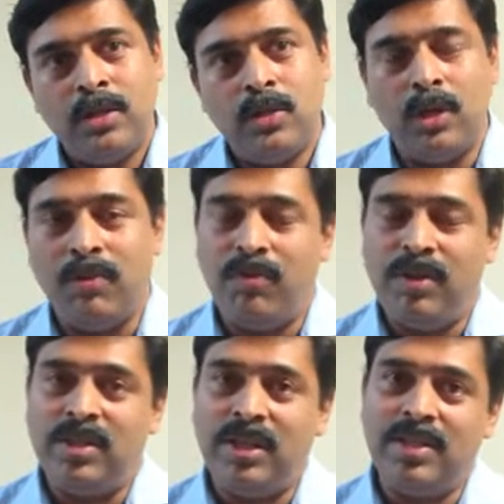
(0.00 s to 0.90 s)
So if we
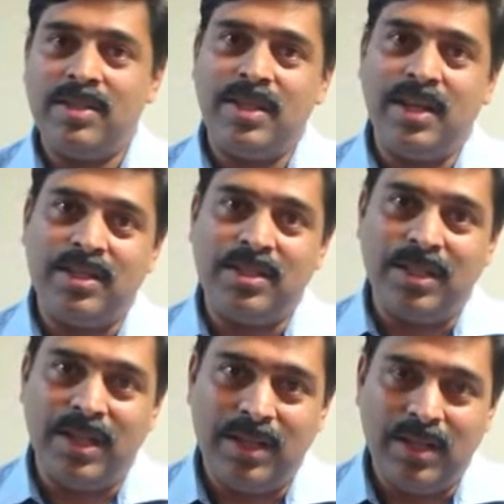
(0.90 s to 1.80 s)
seriously
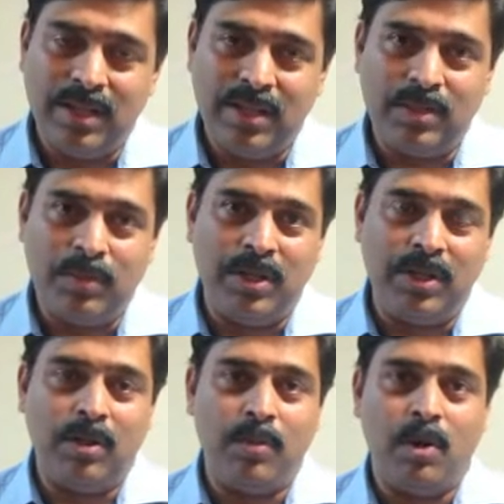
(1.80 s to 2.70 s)
understand this
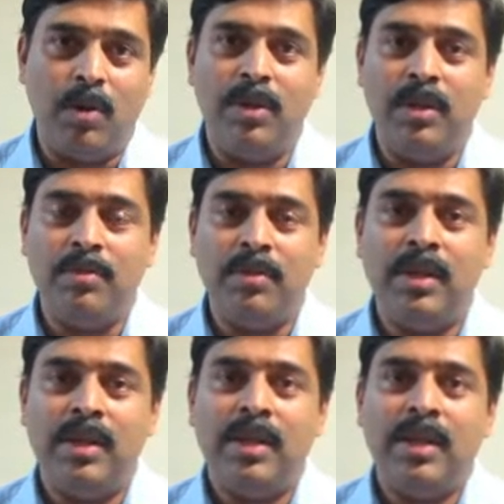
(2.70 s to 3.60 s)
particular problem,
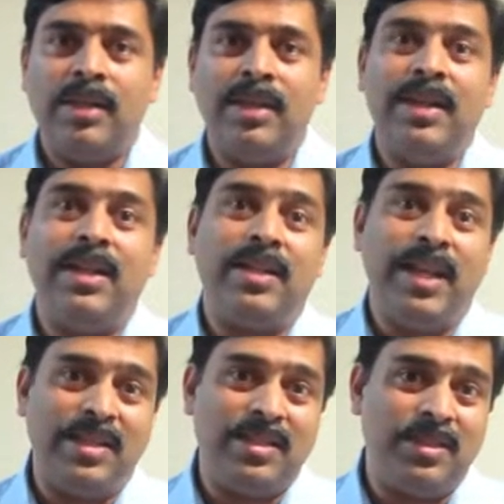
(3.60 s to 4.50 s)
then it
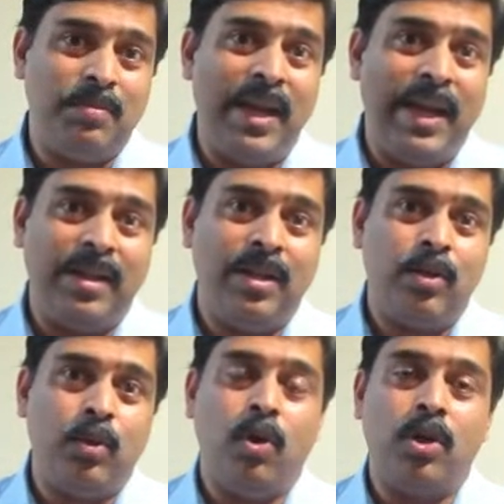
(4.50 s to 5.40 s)
takes us back
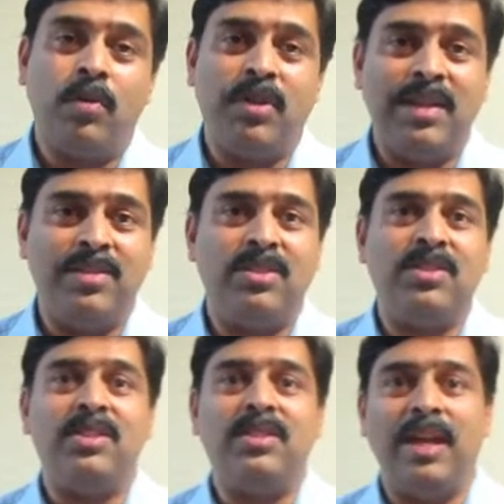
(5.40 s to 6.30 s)
to what our
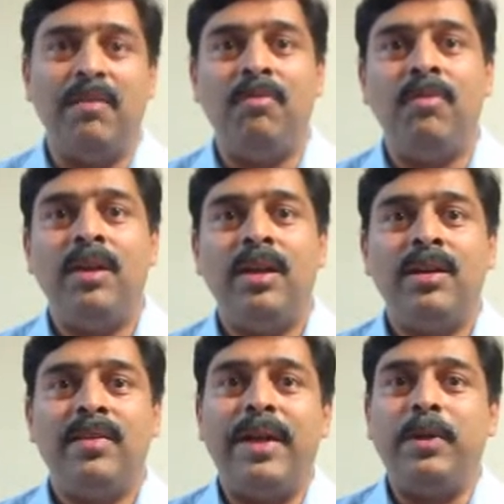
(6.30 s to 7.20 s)
ancestors have
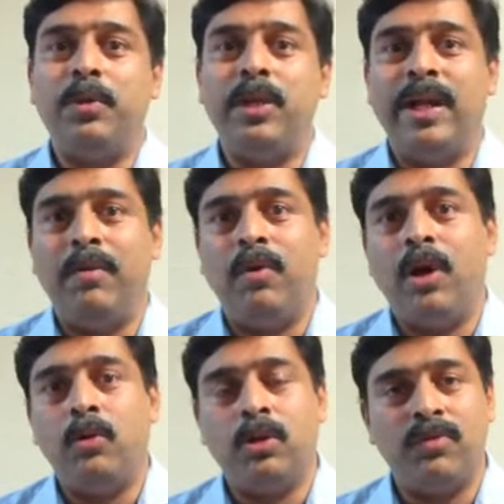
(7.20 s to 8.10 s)
tried to derive
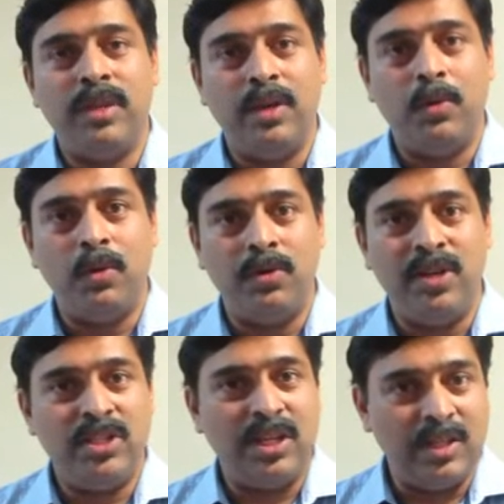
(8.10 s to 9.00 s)
out of their own
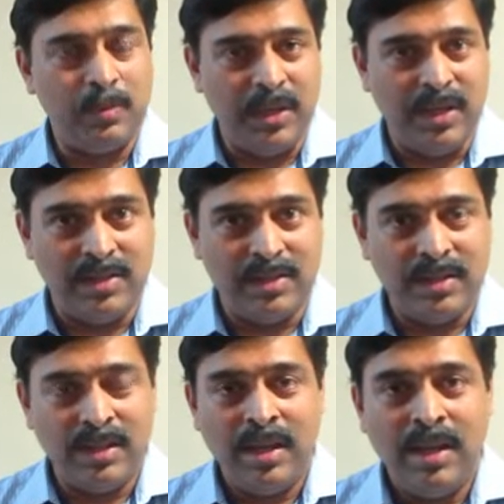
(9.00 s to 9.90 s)
rich experience,
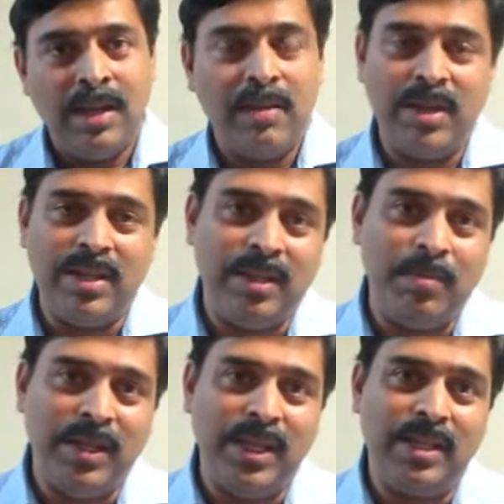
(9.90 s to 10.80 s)
wherein
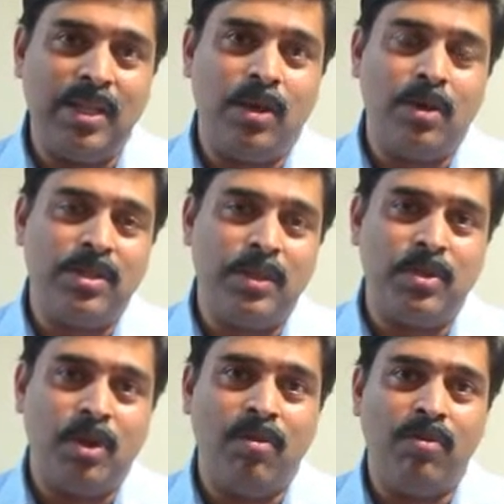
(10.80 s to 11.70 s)
they're bringing the
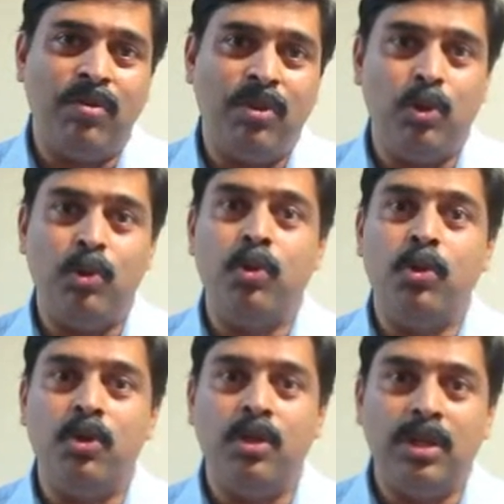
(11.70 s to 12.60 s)
concepts of you do
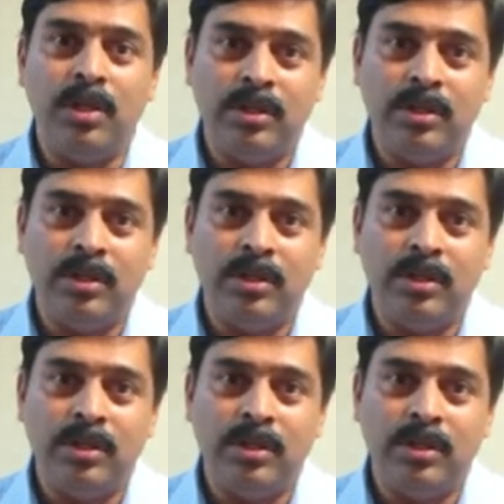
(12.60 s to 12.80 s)
good,